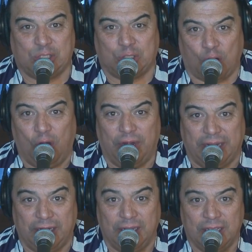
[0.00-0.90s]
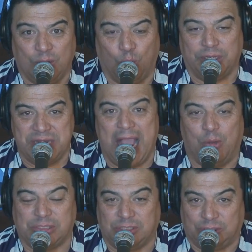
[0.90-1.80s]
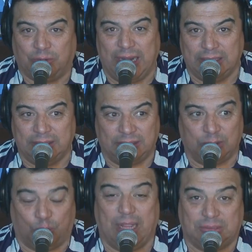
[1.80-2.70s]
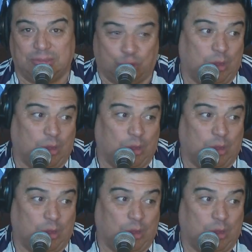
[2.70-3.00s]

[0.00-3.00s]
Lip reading: started what now is a trend throughout